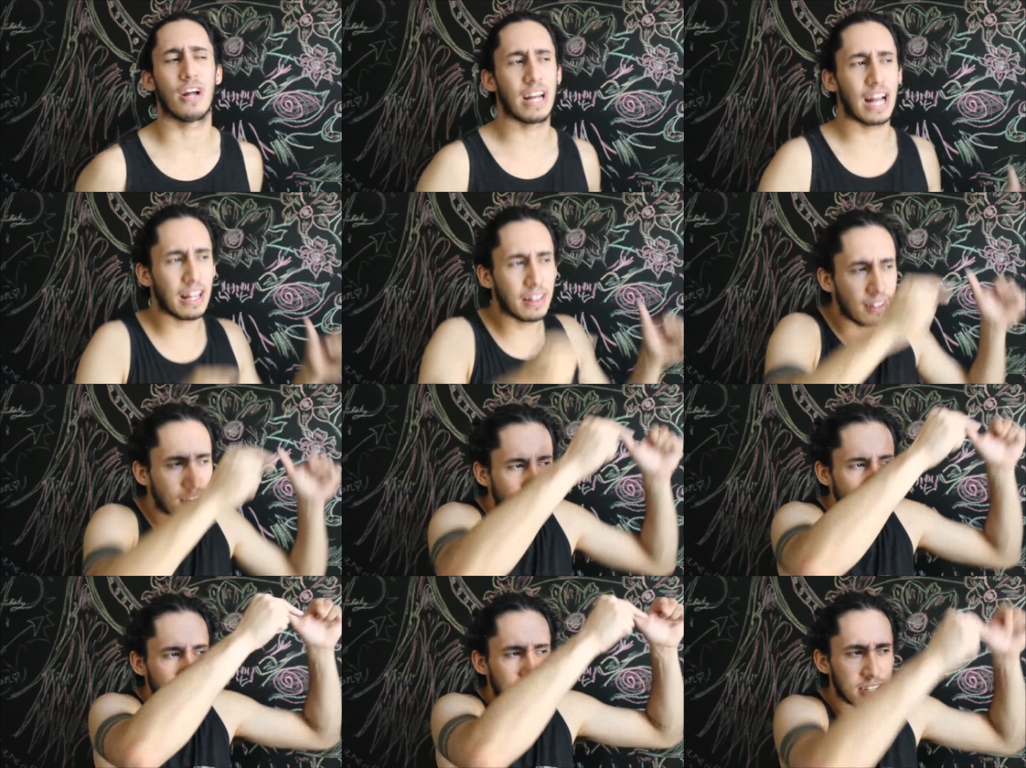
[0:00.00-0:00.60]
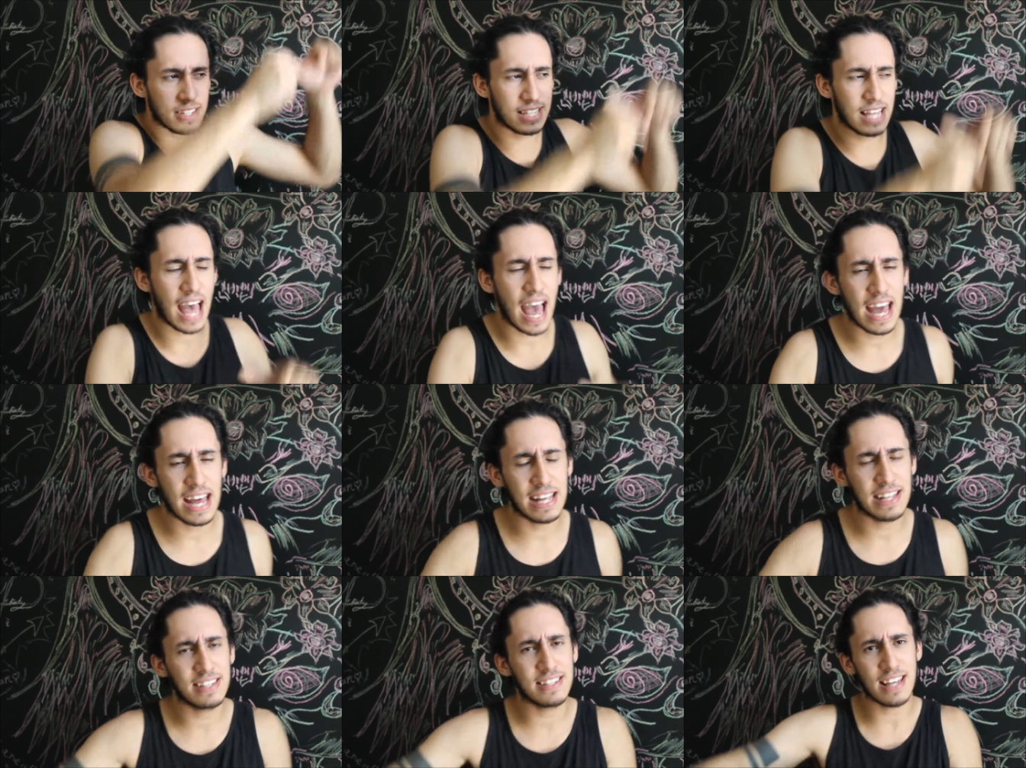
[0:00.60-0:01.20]
And I literally
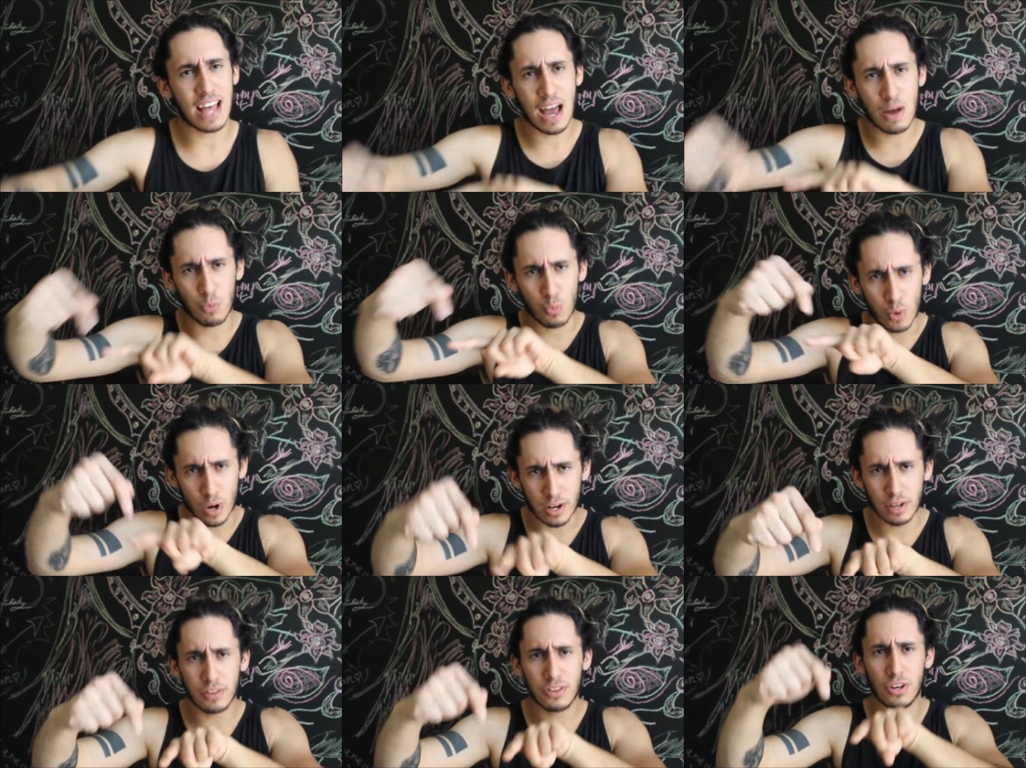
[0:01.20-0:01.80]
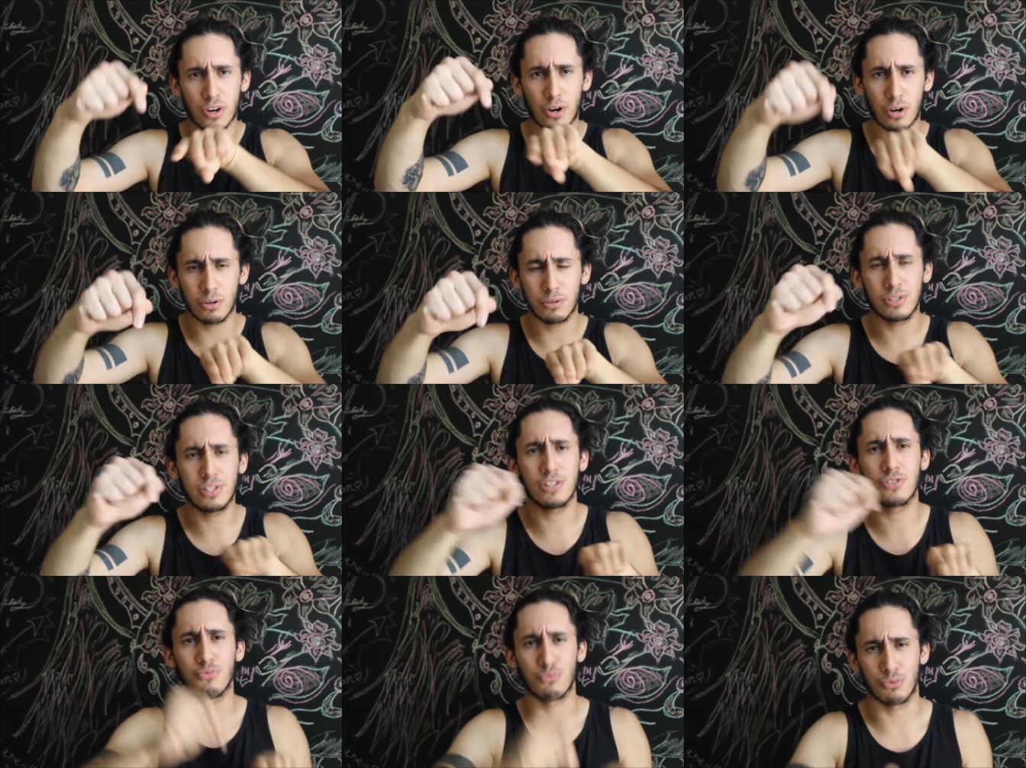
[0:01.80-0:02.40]
sat inside one of the
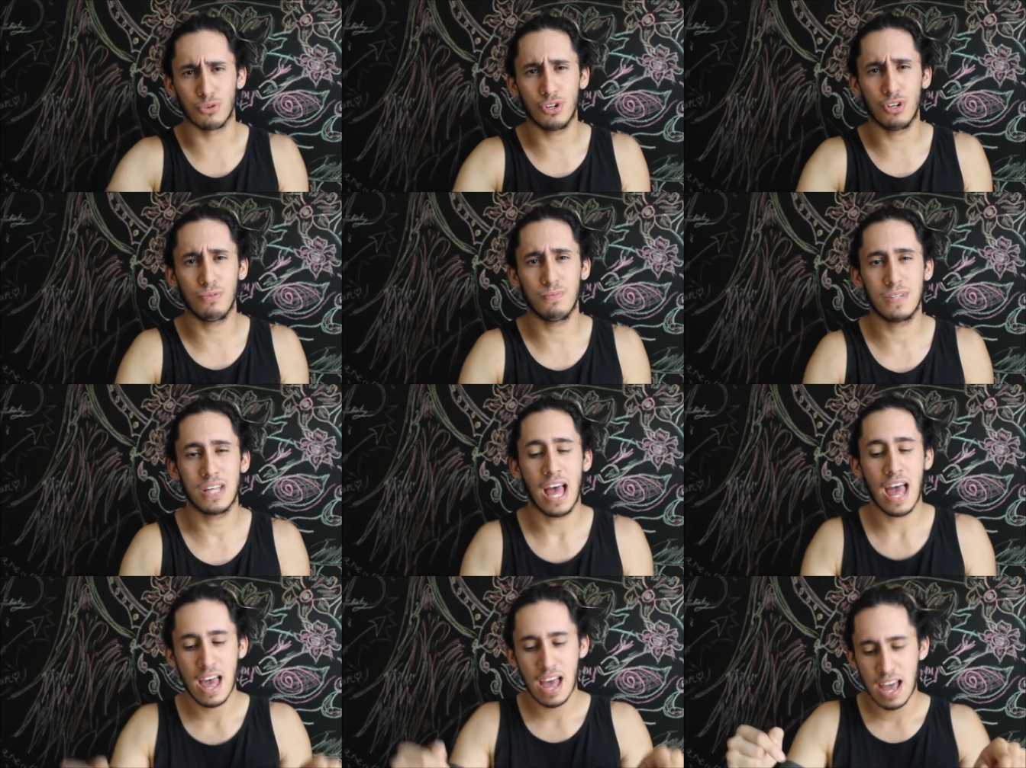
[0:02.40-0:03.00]
hostess rooms,